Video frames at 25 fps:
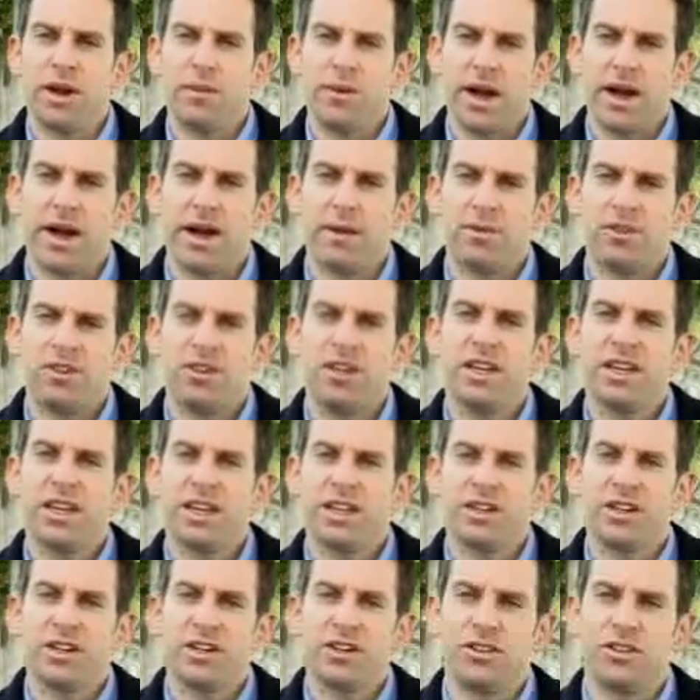I mean, I'm
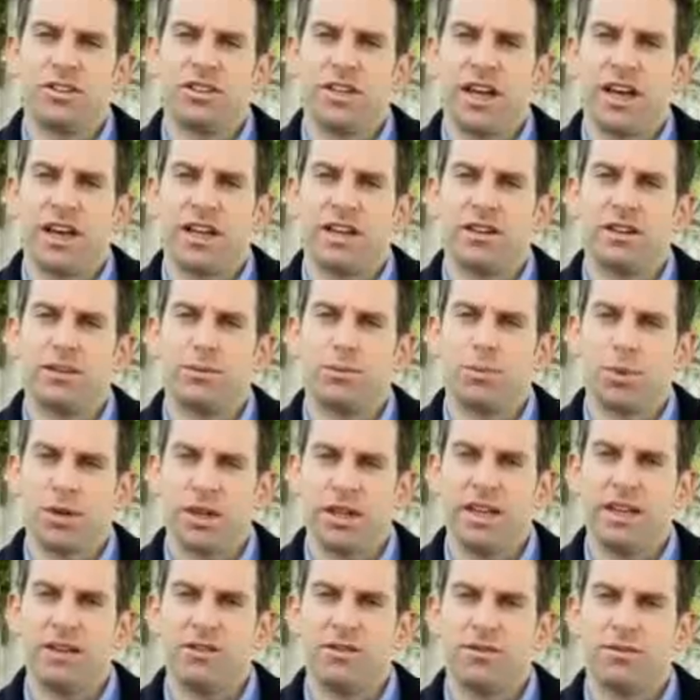seeking to understand
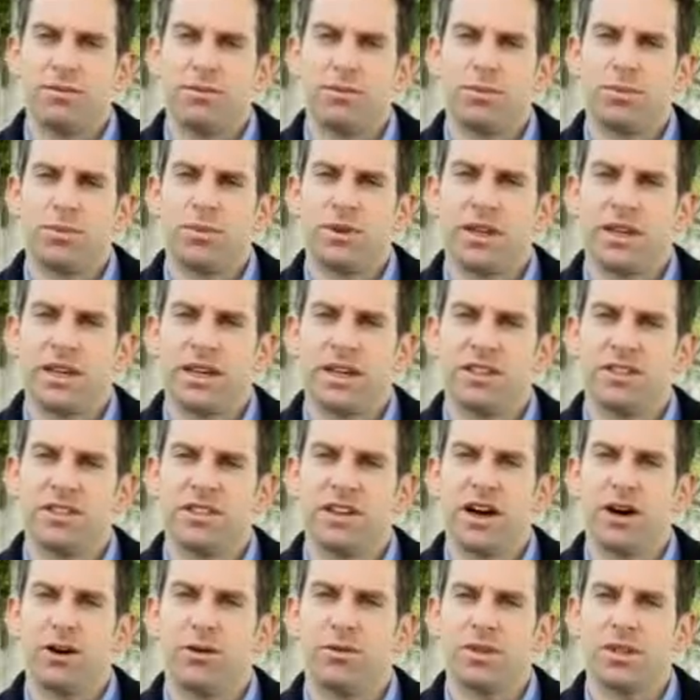belief
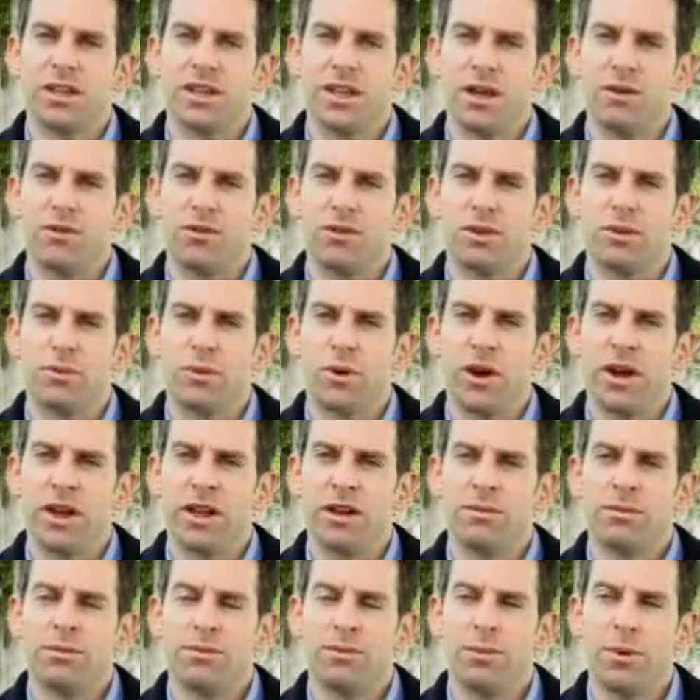itself at the level of the
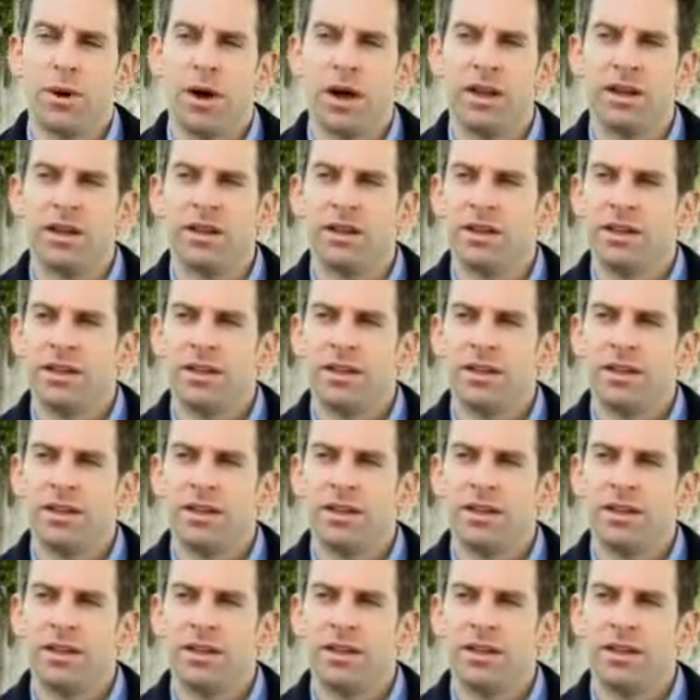brain. But